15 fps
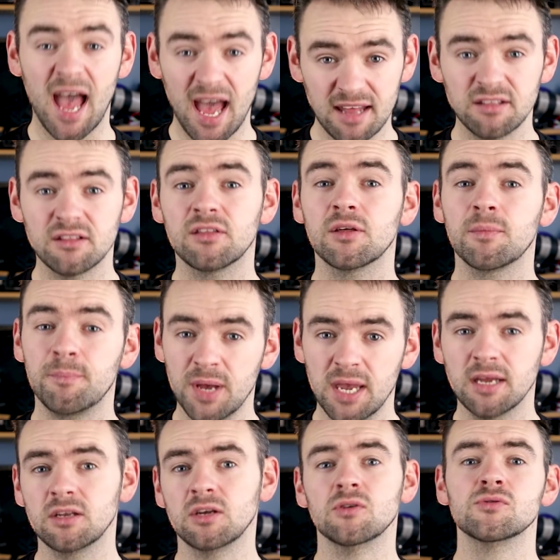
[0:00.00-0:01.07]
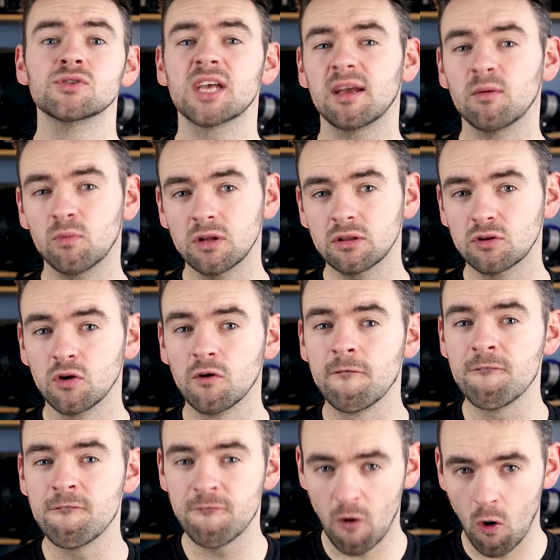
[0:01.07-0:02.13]
and the big news, it will do
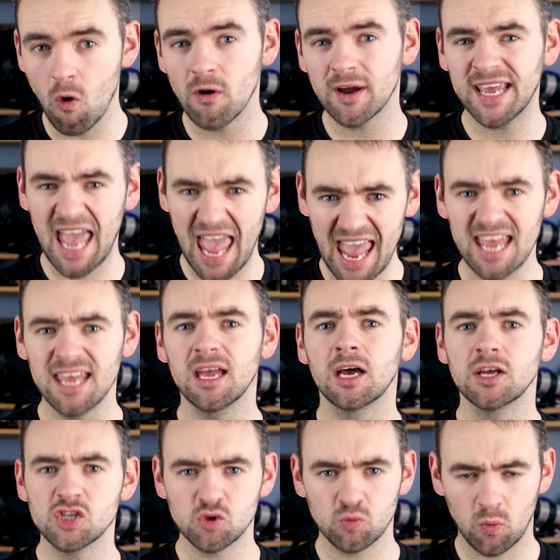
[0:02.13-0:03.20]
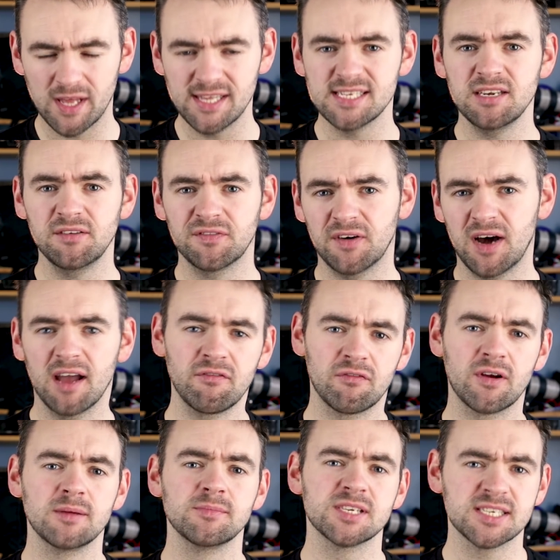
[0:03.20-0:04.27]
4K at 25
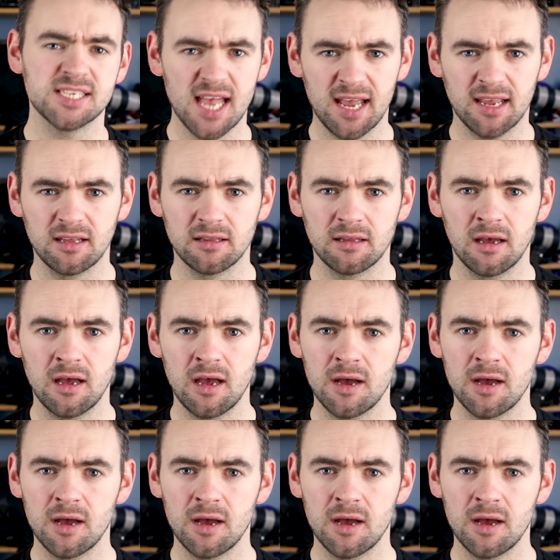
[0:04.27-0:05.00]
frames a second,